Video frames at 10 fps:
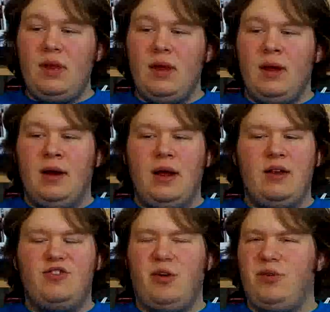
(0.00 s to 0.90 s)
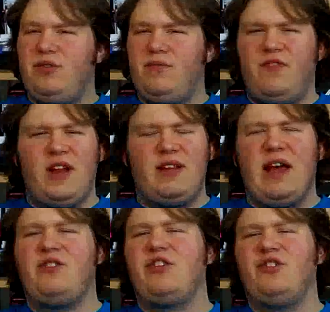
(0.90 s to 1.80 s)
And she was
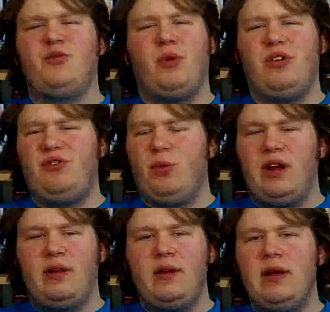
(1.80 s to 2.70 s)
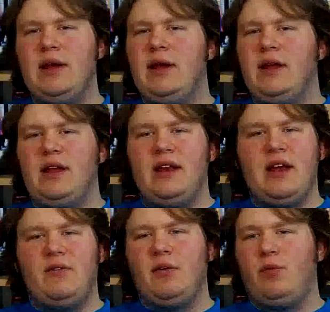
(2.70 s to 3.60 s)
fantastic. She's really sweet. You
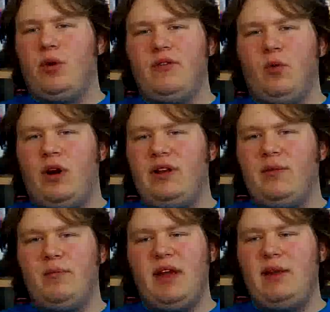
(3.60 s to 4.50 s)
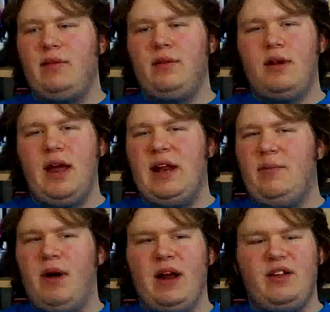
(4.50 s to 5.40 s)
never would have wanted to meet
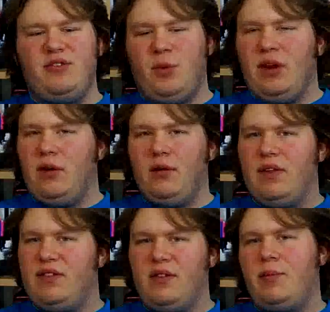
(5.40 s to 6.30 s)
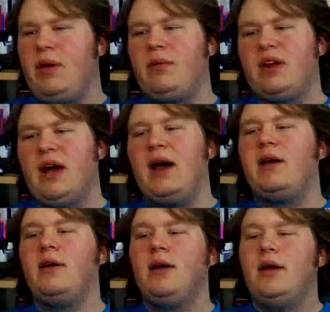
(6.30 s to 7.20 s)
anybody sweeter that's in the public eye.
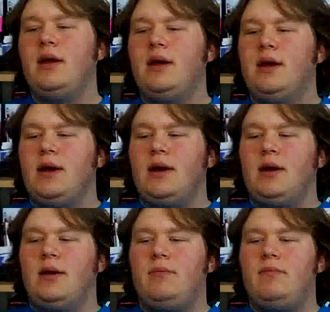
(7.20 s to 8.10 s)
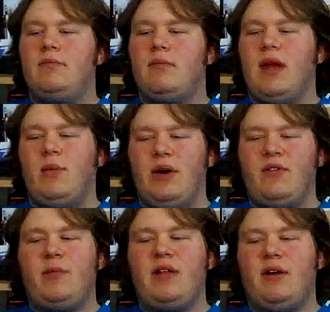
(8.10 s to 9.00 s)

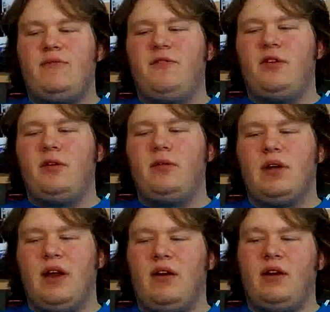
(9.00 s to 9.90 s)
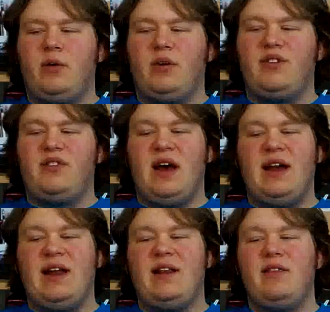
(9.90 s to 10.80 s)
However, my love for Carrie Underwood
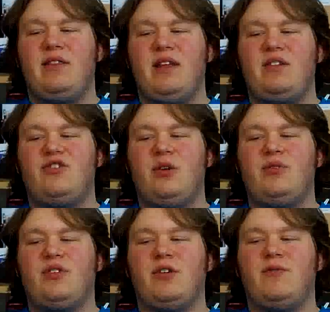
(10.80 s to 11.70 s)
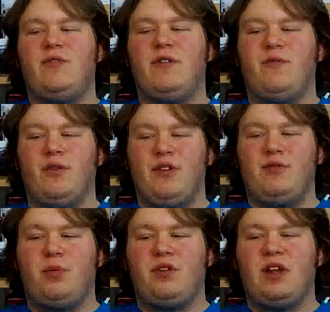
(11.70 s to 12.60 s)
aside, I didn't think she was a good fit for this
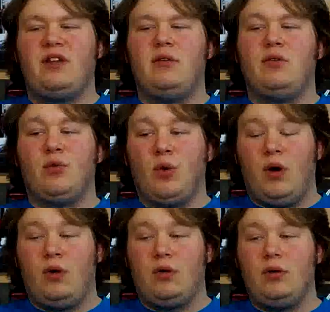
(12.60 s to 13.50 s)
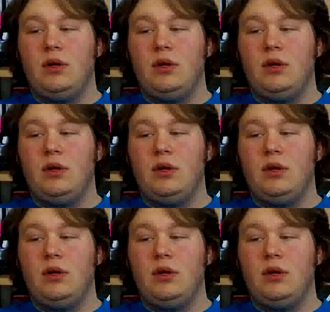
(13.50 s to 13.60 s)
particular role.